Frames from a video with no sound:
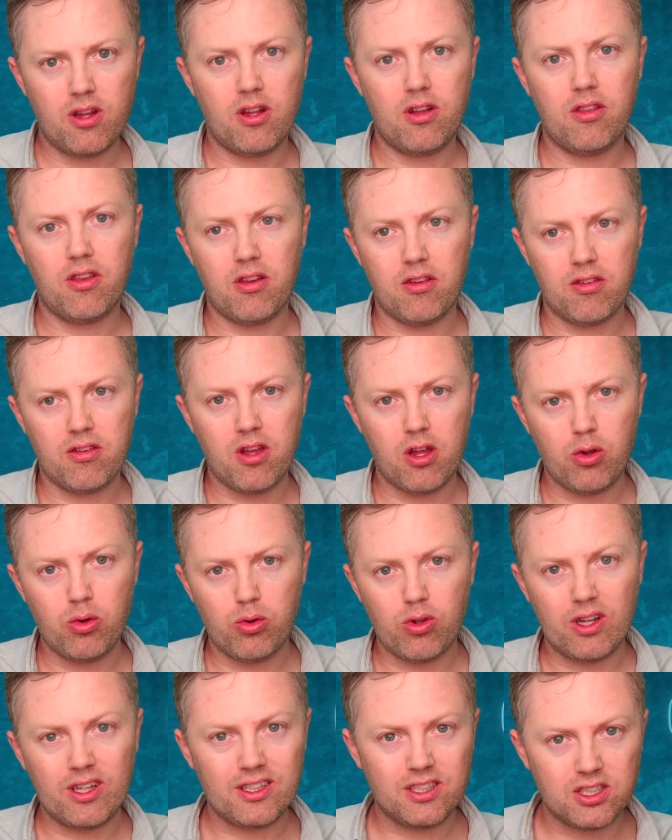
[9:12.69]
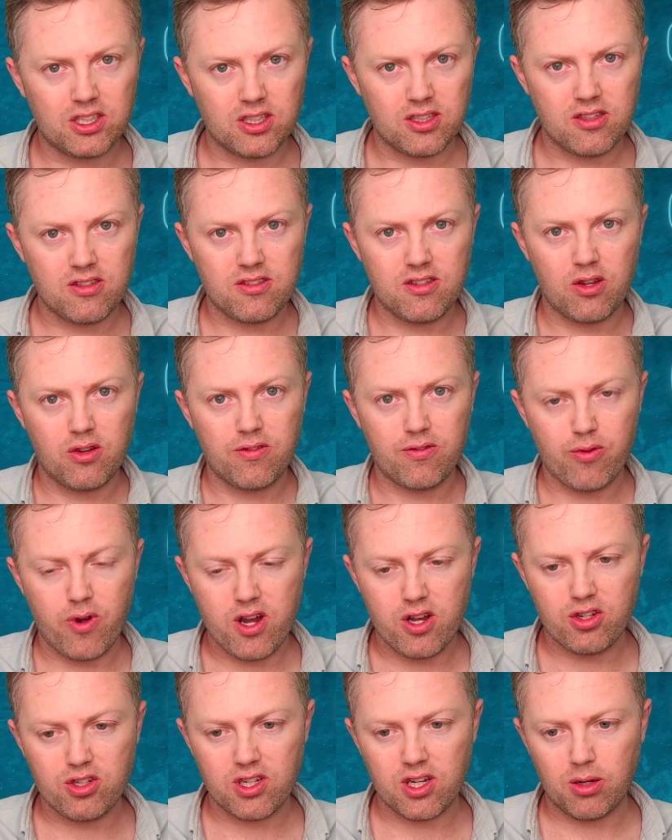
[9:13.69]
There's no allegiance, no
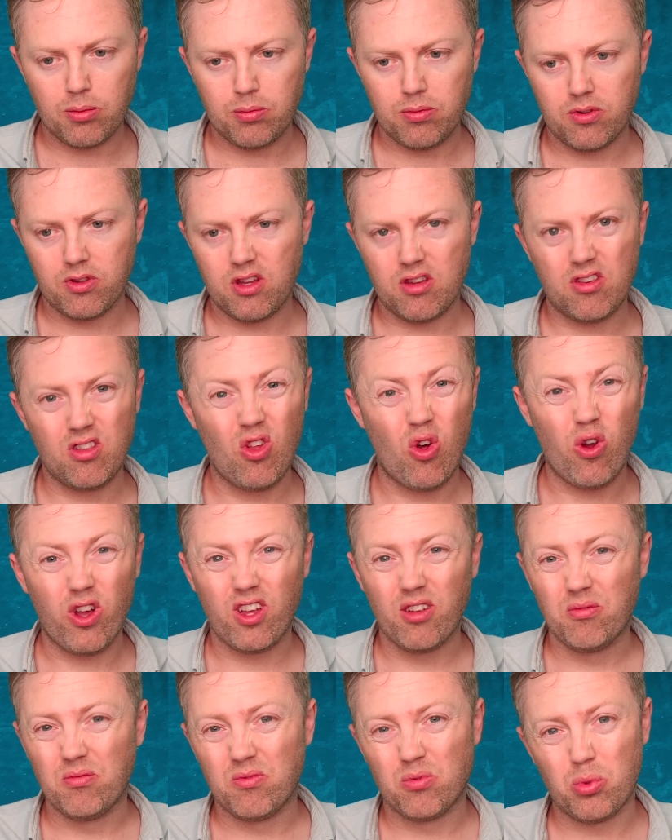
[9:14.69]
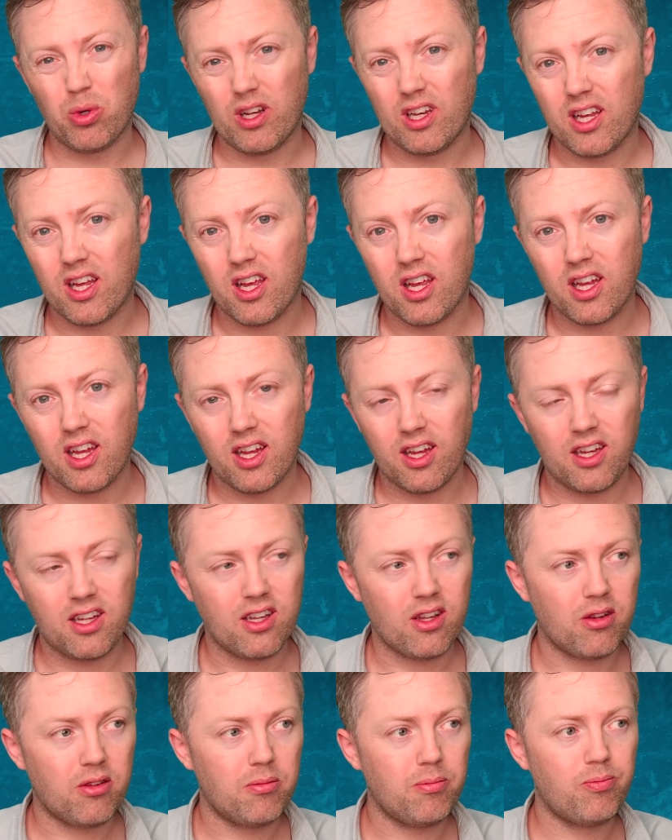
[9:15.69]
friendship. There's not really, a, you
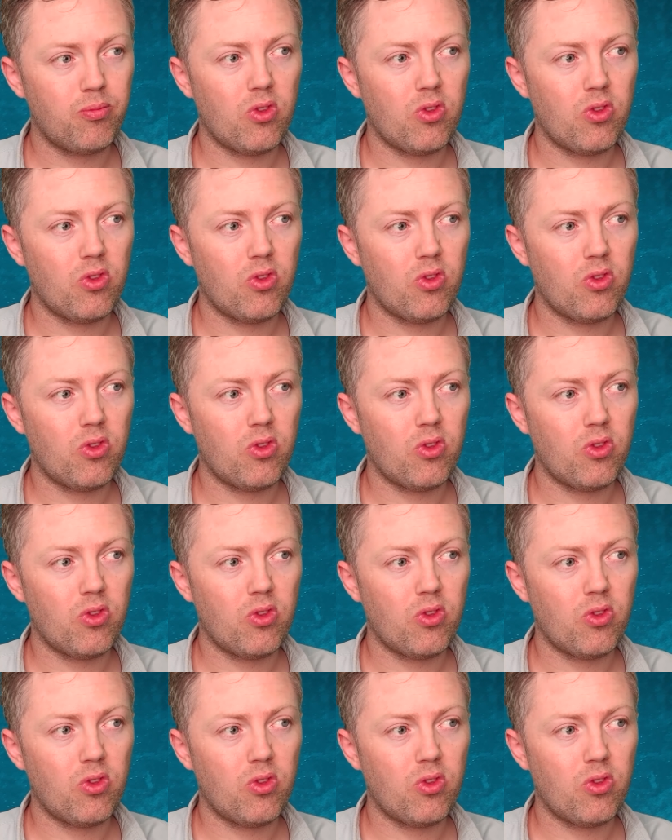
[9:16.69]
know,